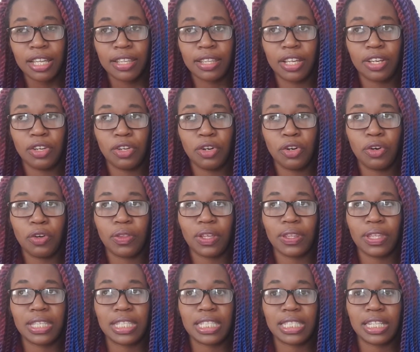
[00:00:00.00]
that you know that
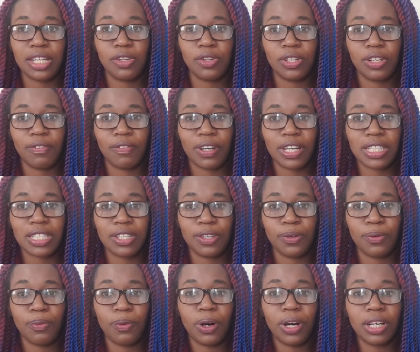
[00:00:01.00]
this is the university
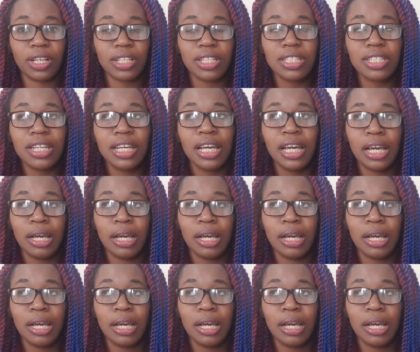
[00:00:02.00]
you want,